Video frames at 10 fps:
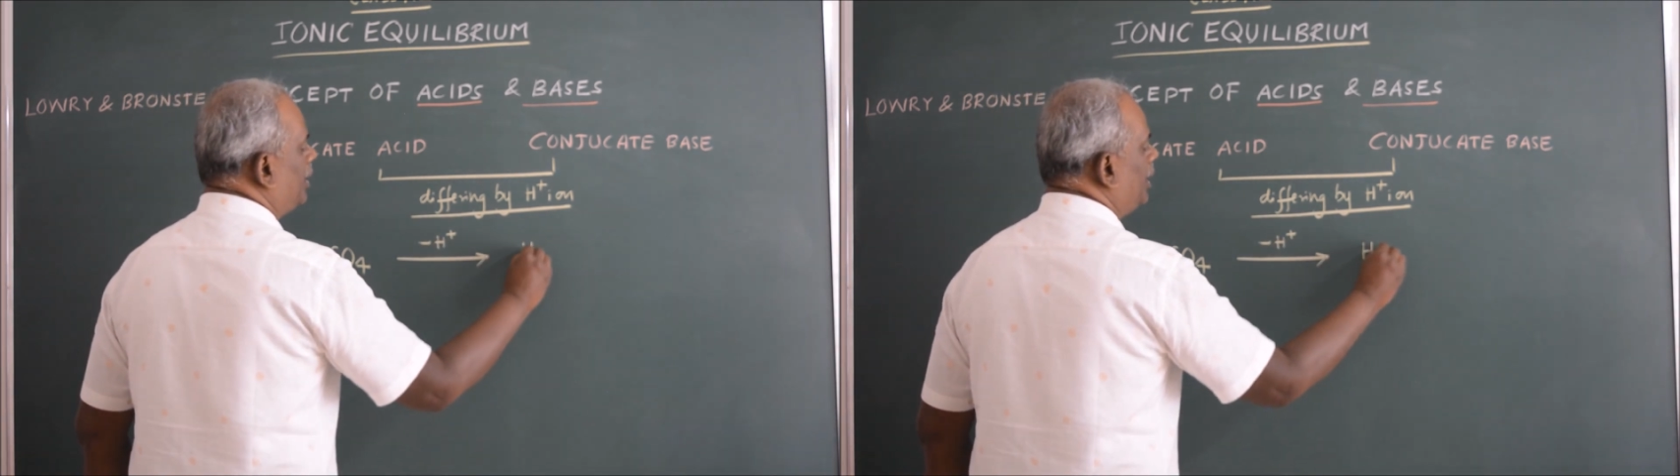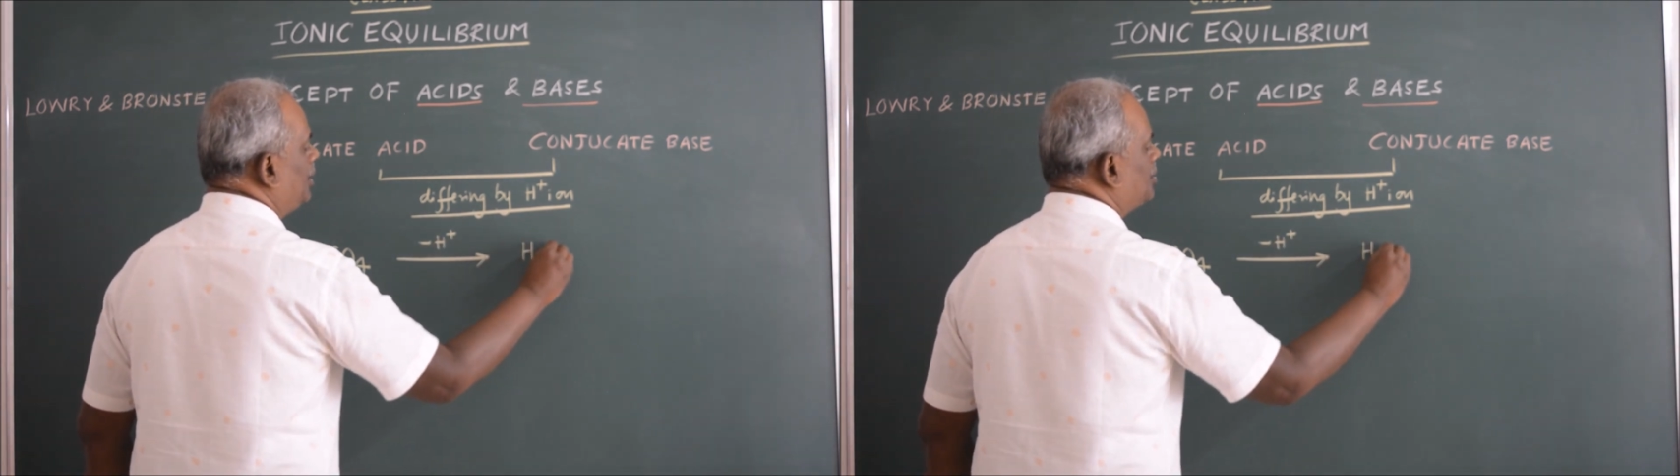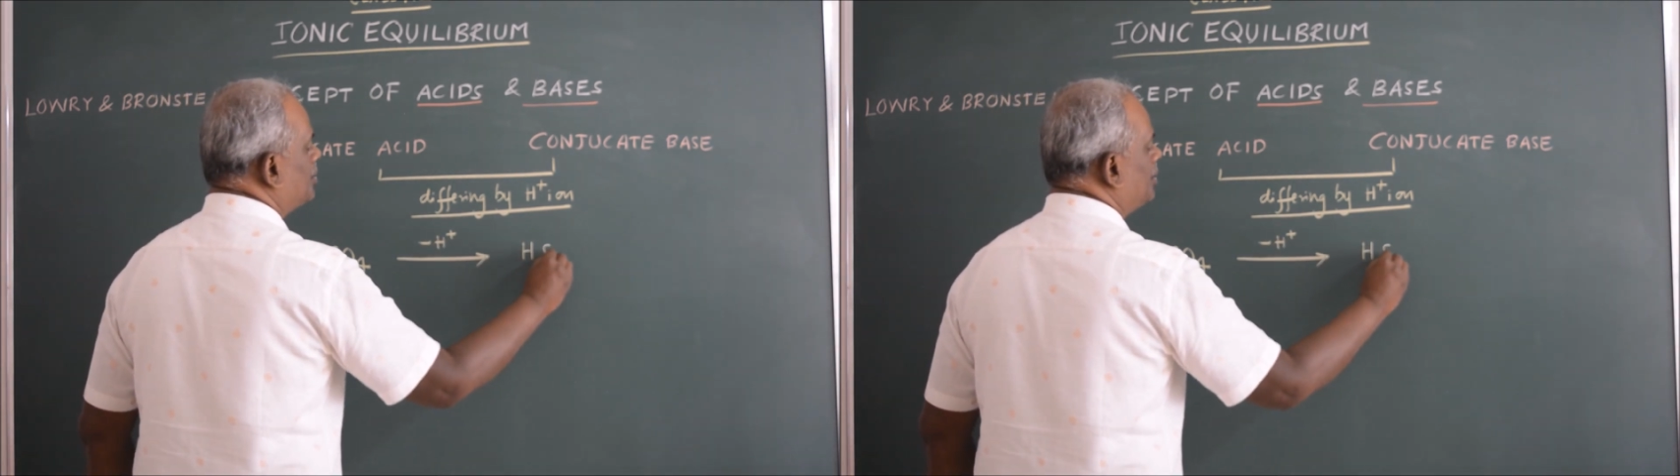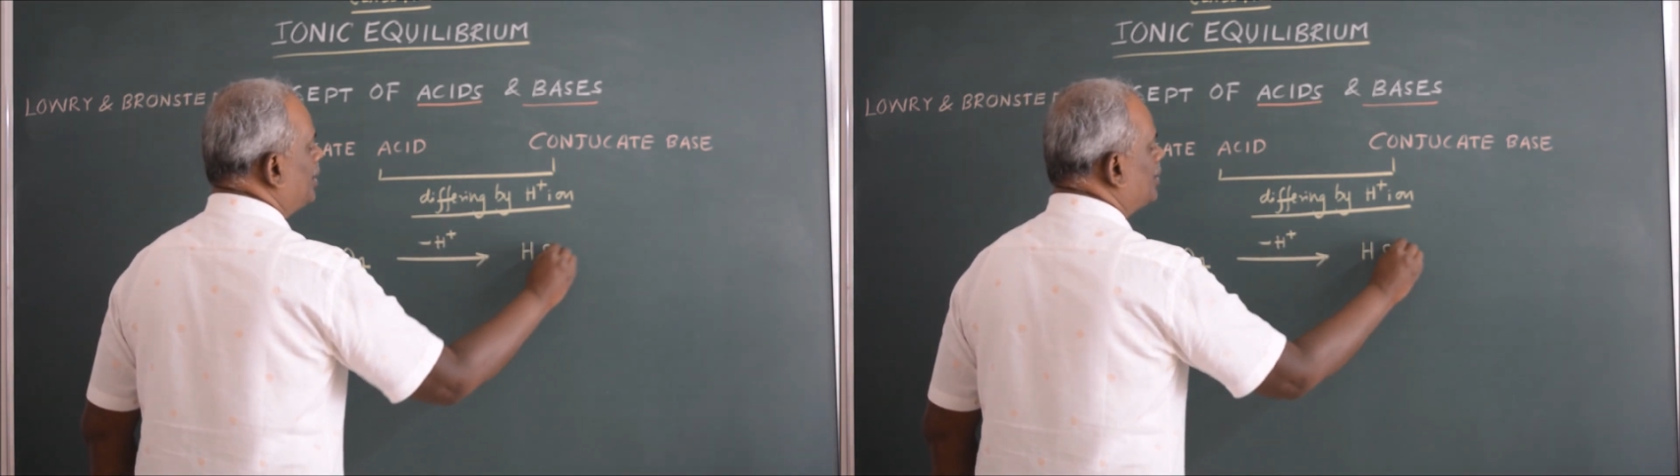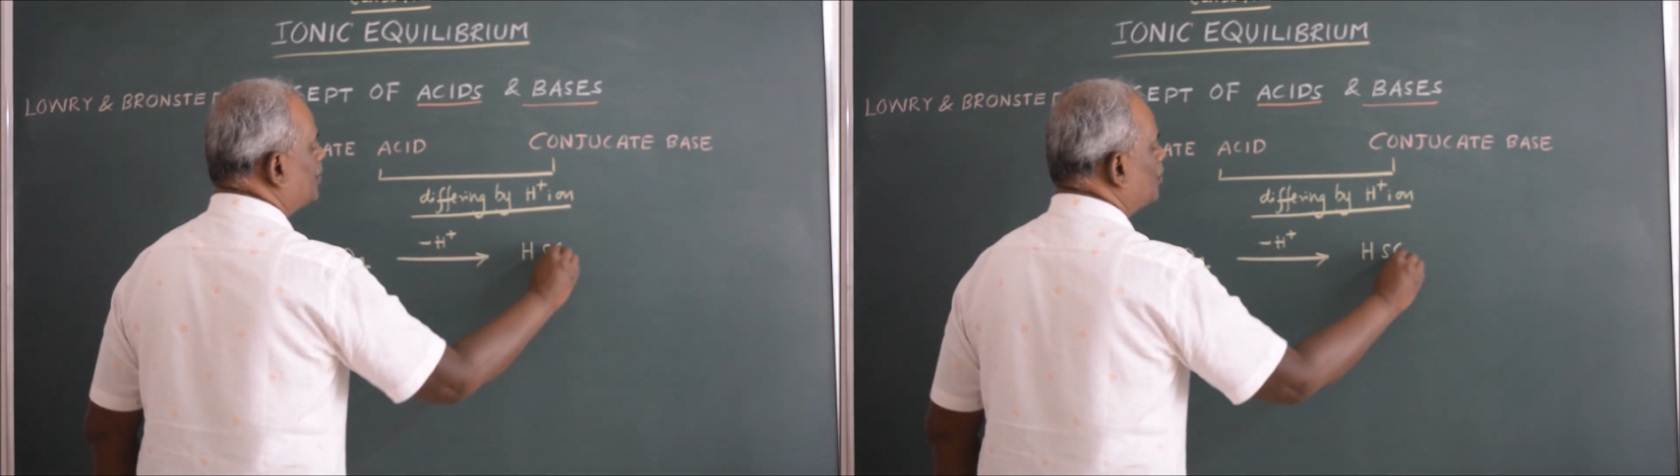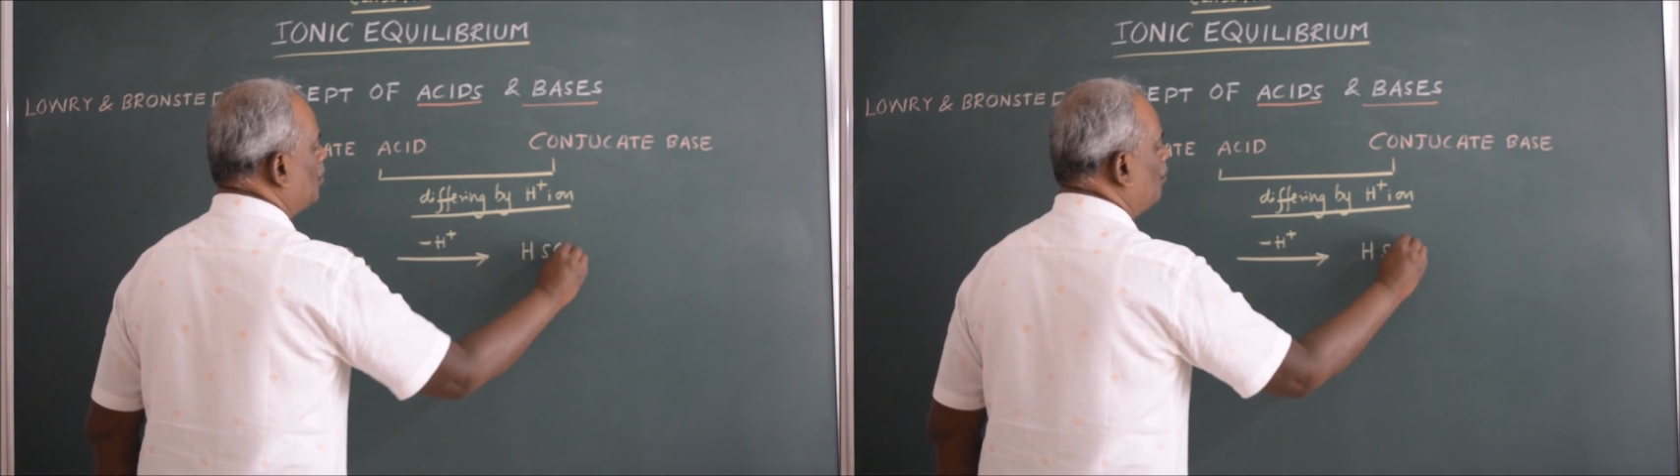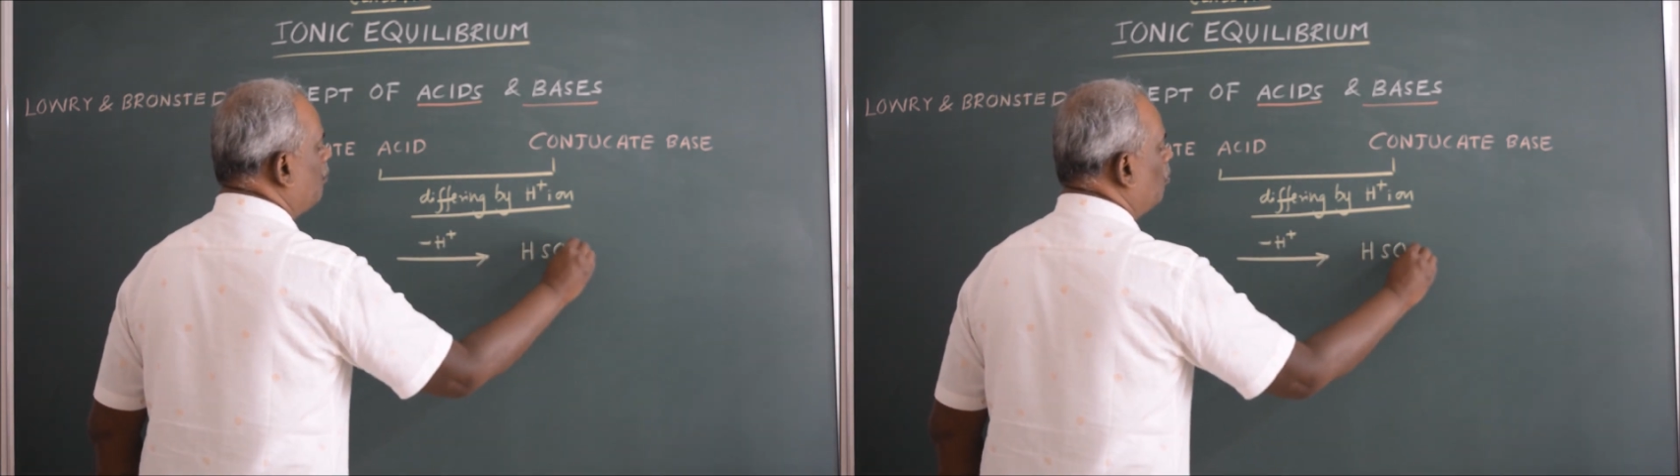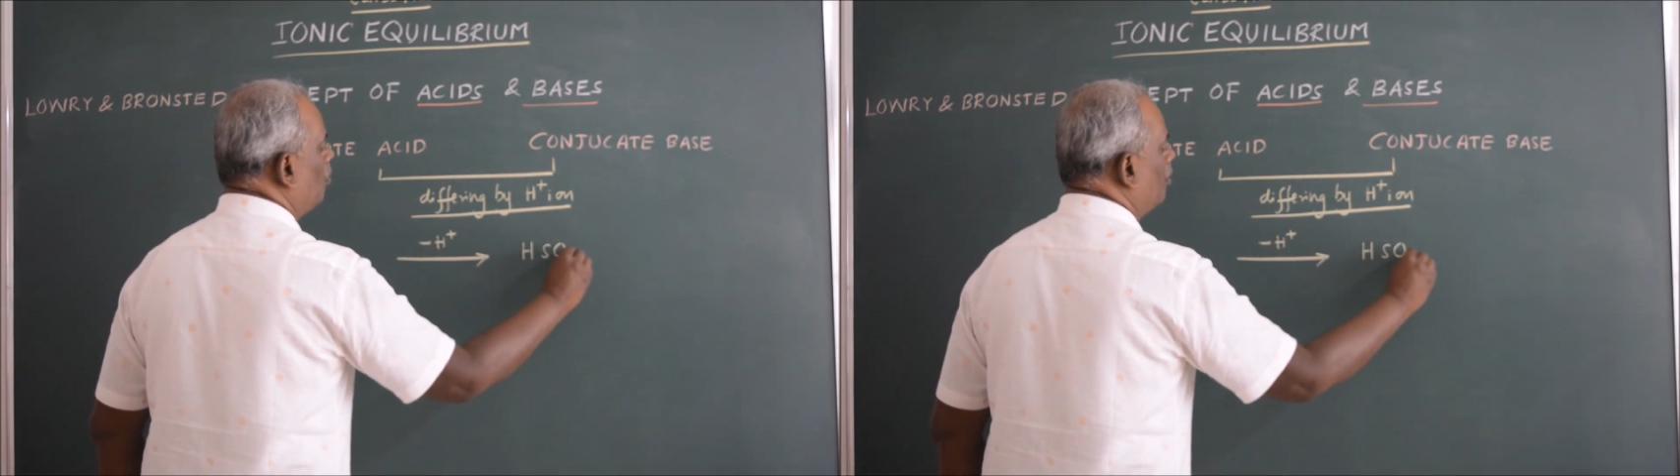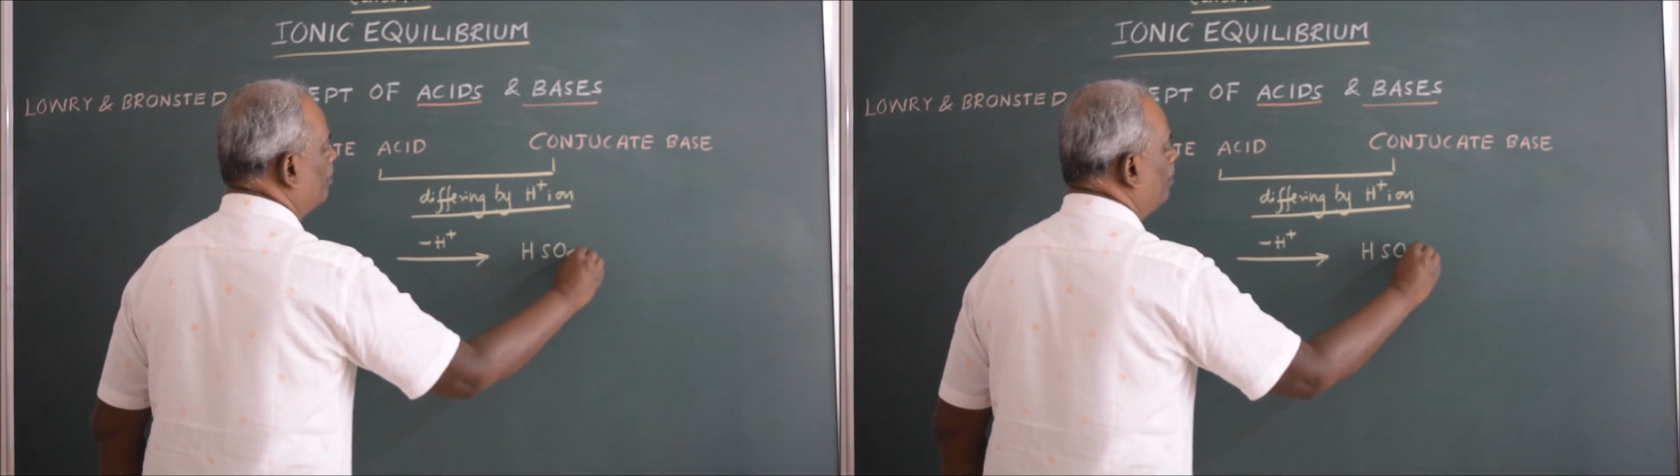HSO4